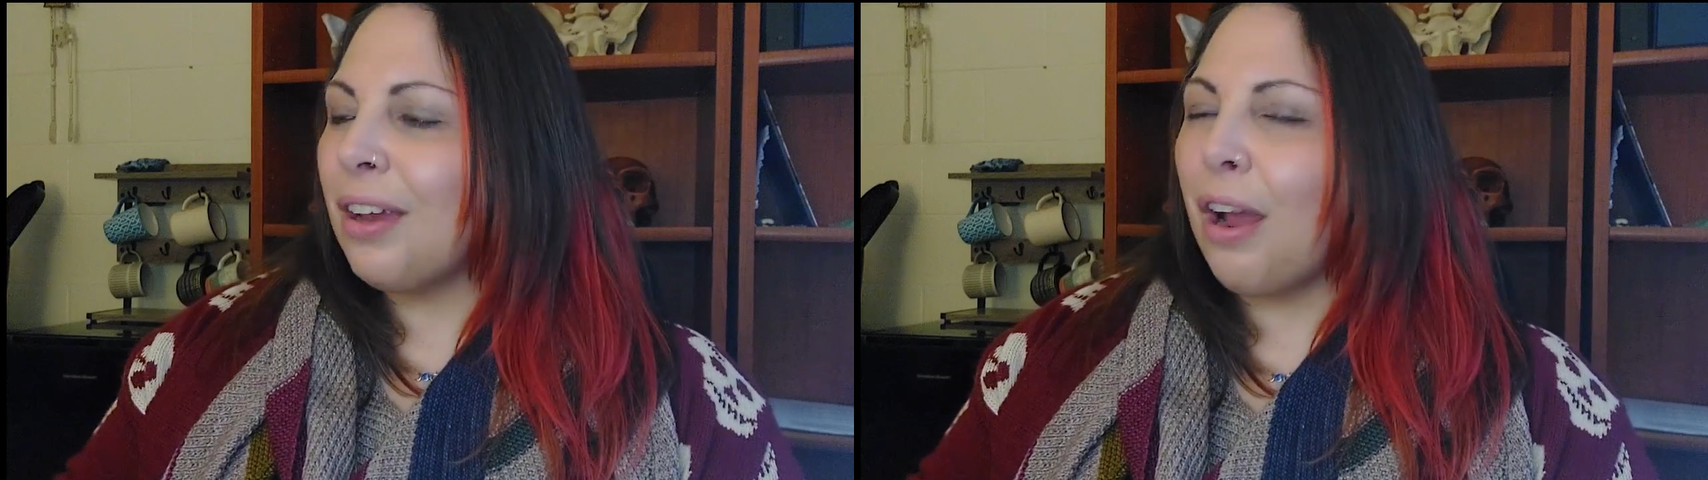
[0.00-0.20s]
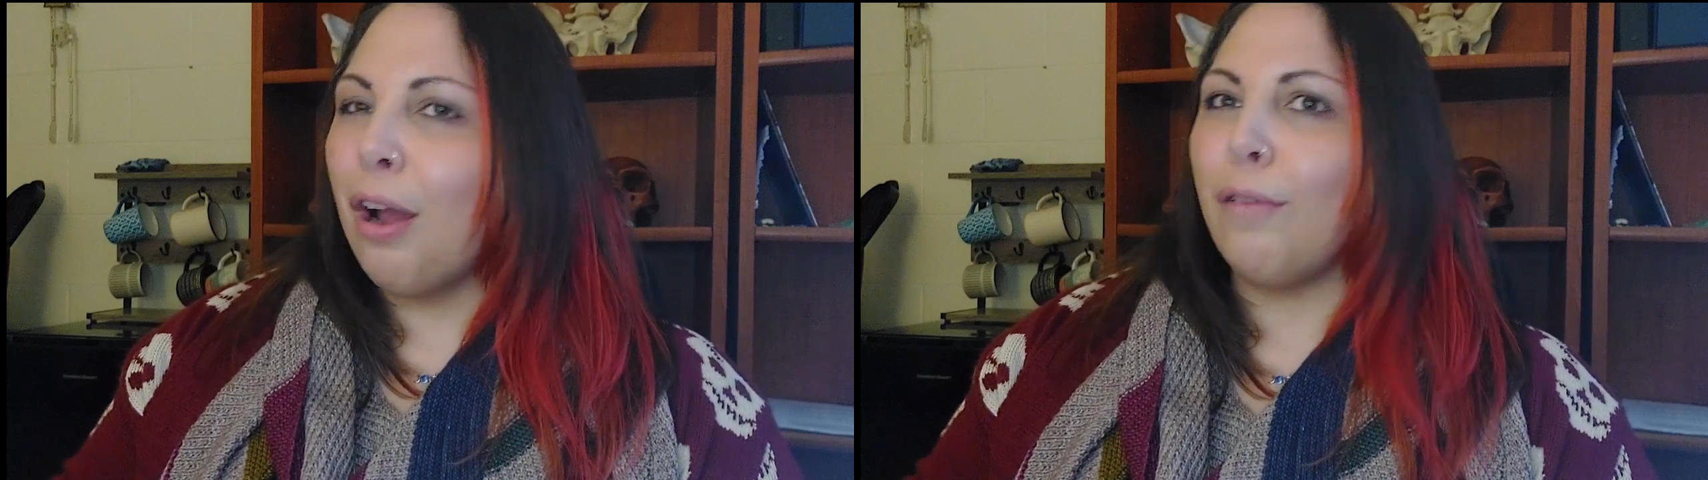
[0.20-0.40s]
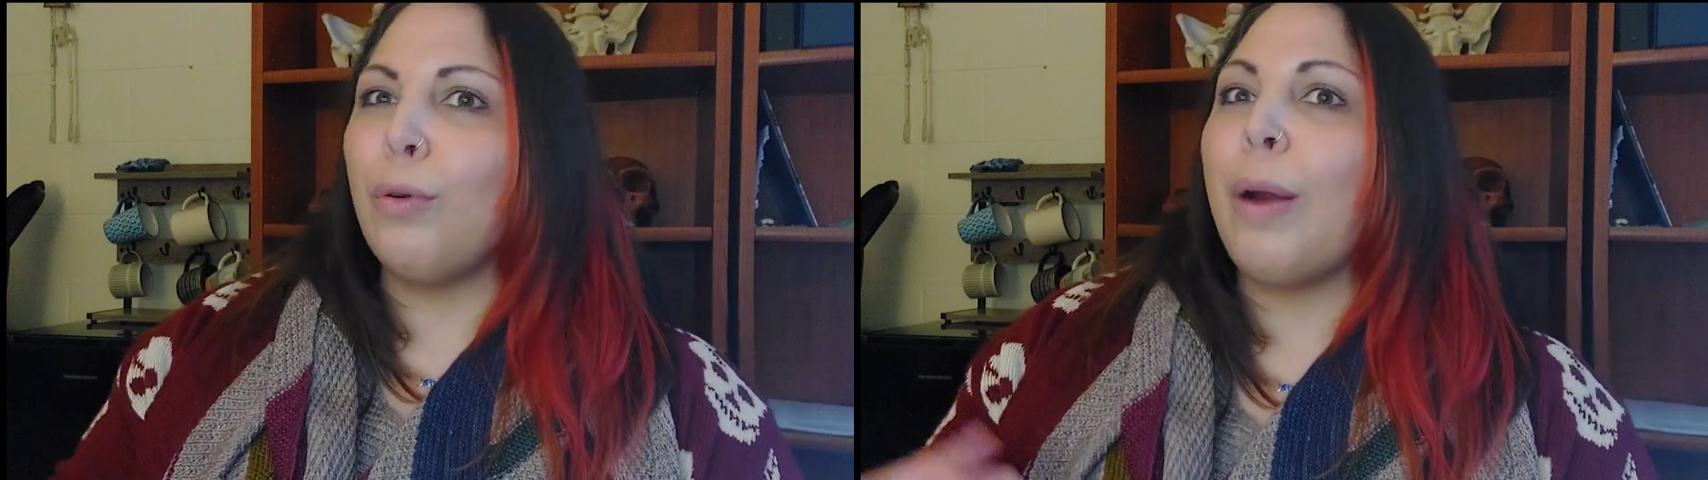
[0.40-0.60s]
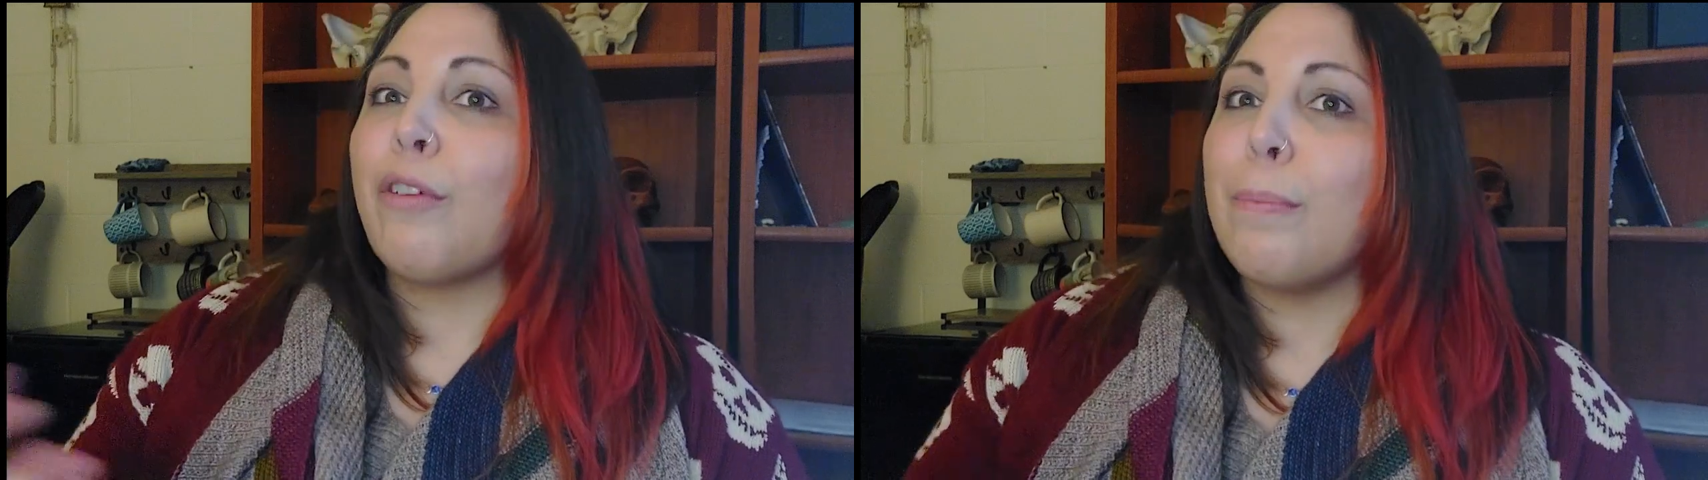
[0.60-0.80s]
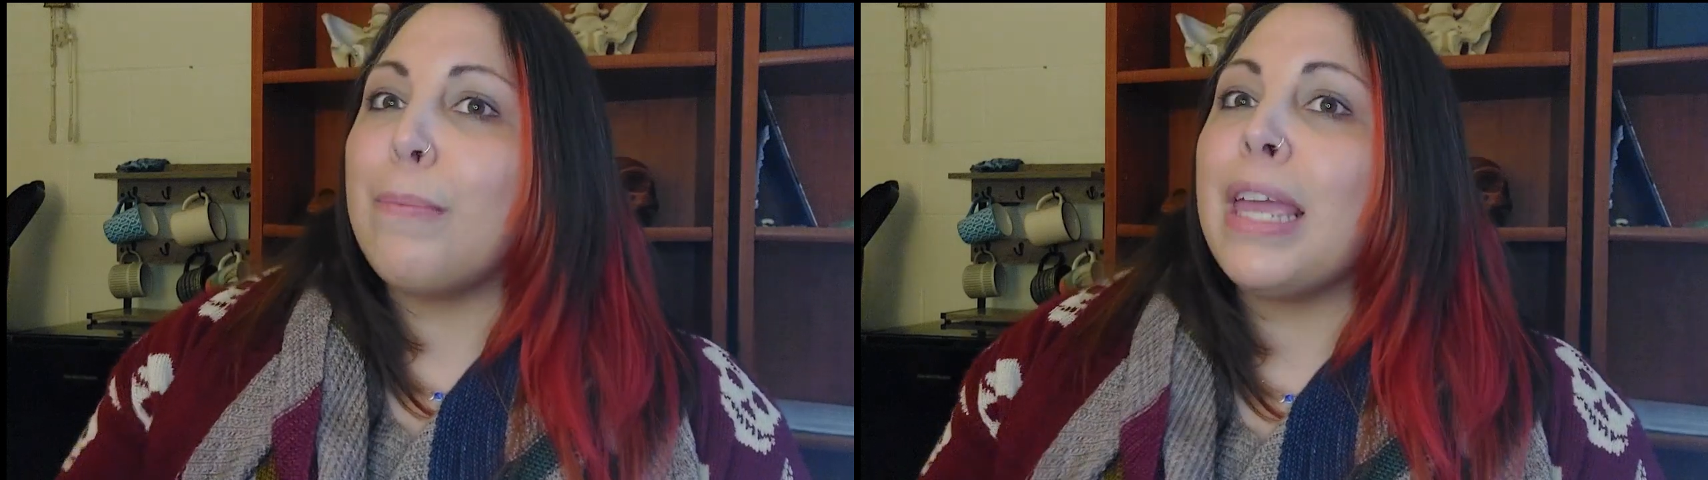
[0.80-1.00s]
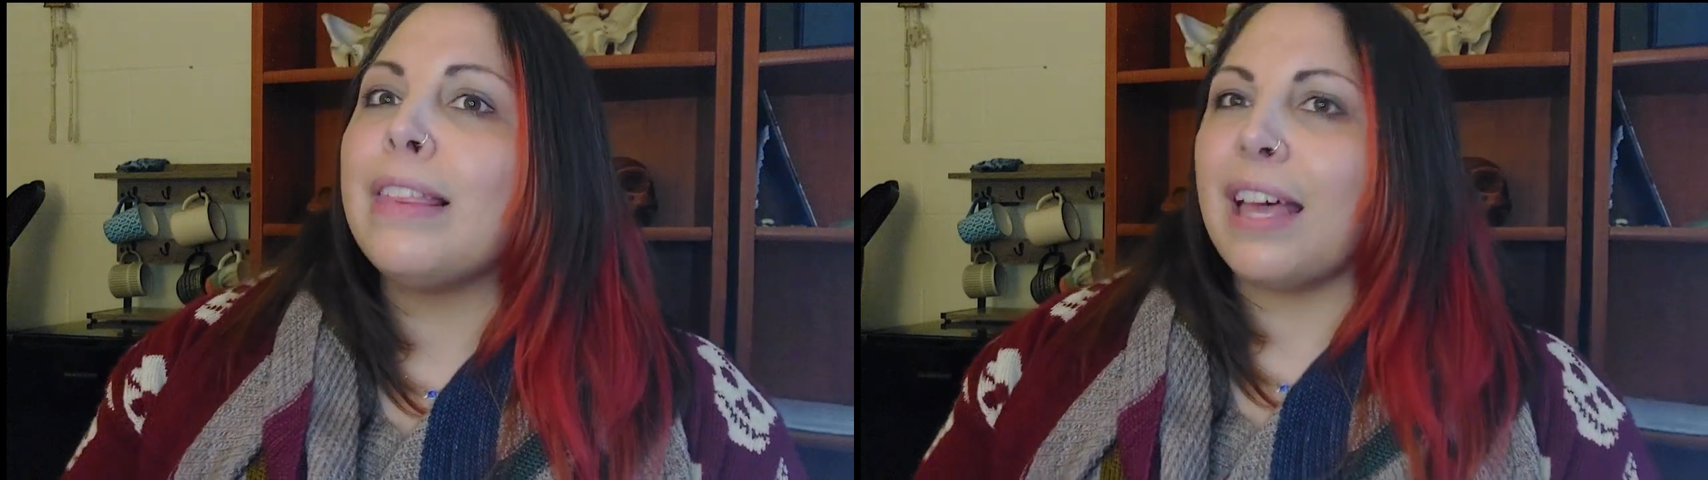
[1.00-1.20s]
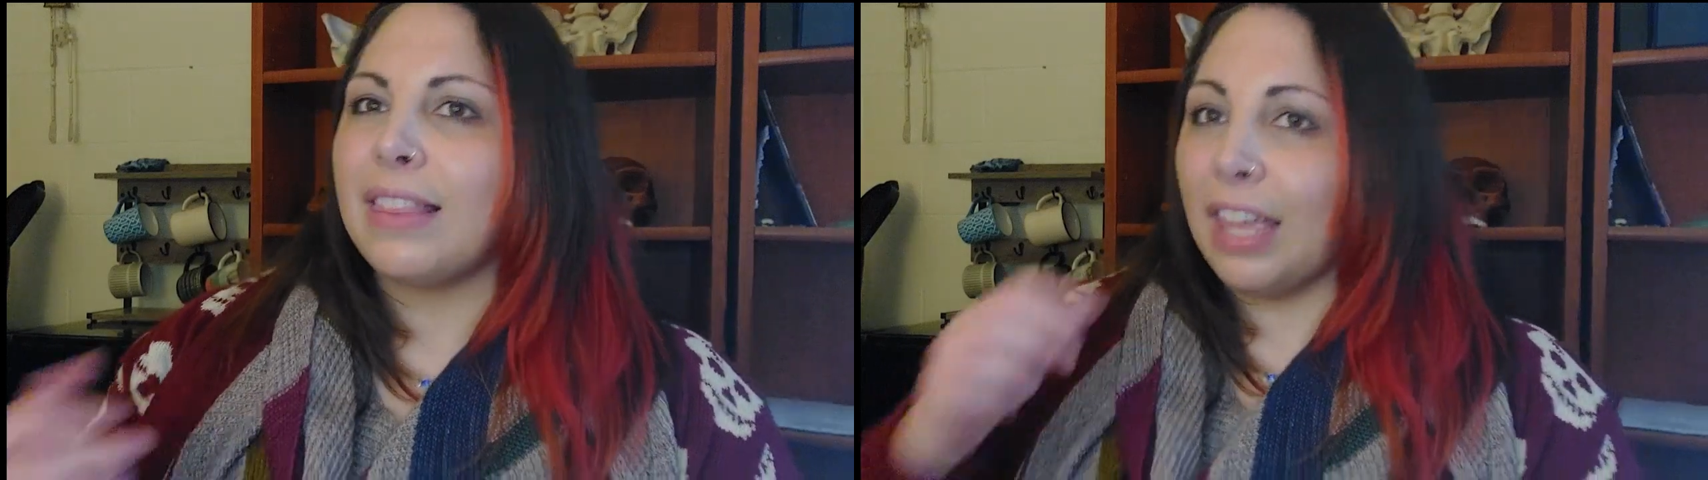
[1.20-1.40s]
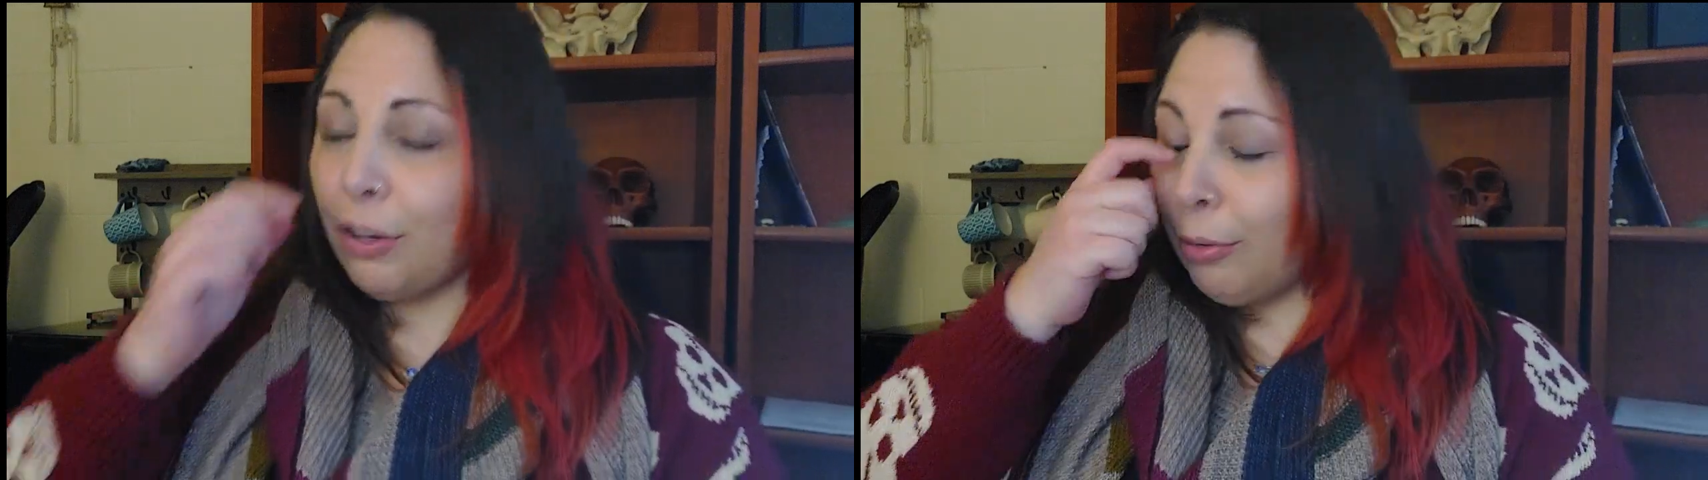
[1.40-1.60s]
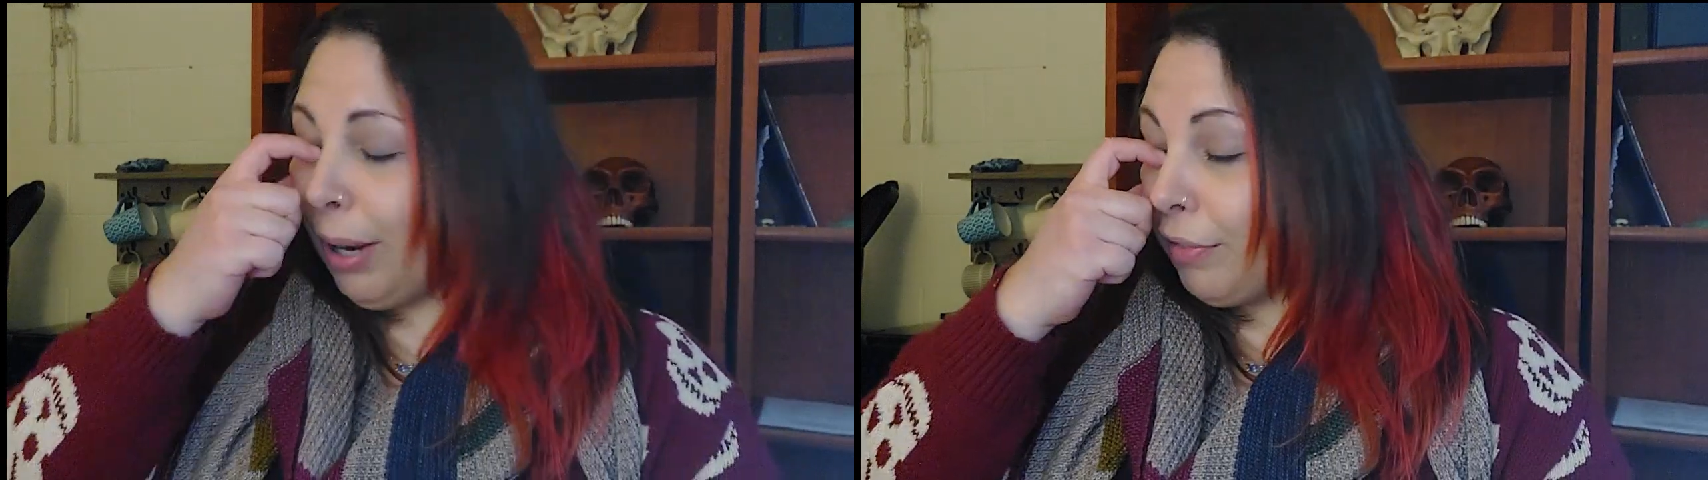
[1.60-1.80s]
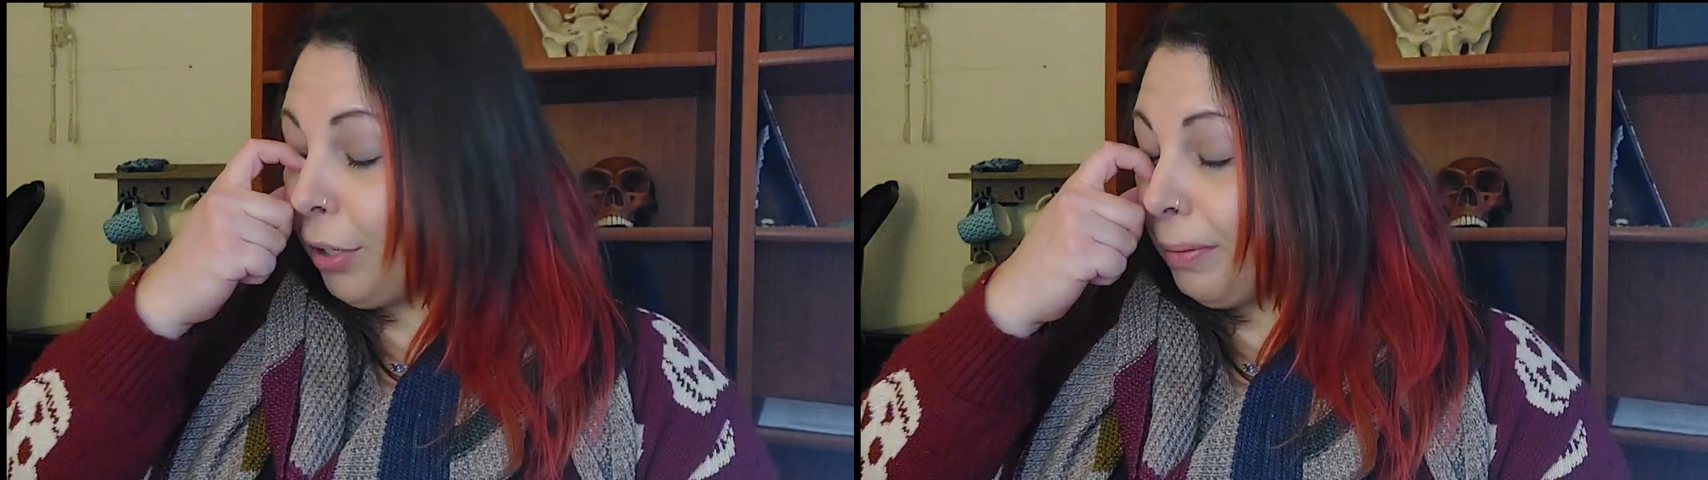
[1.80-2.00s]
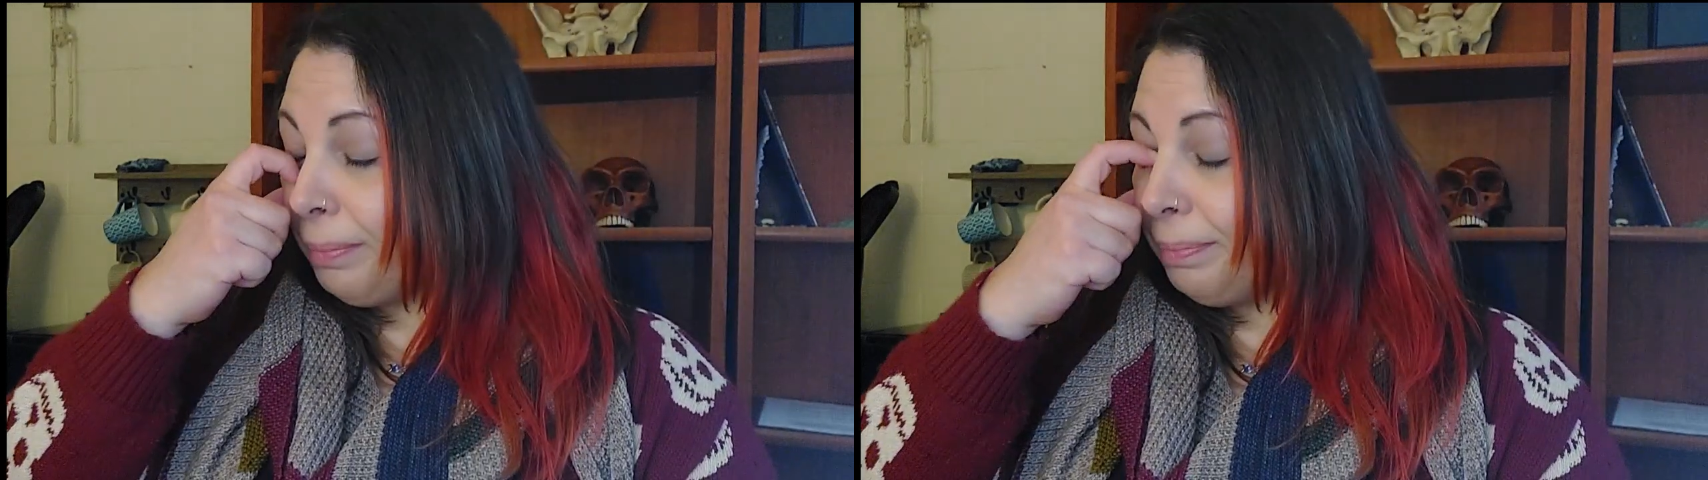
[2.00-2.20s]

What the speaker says: of whoever made that thing, whoever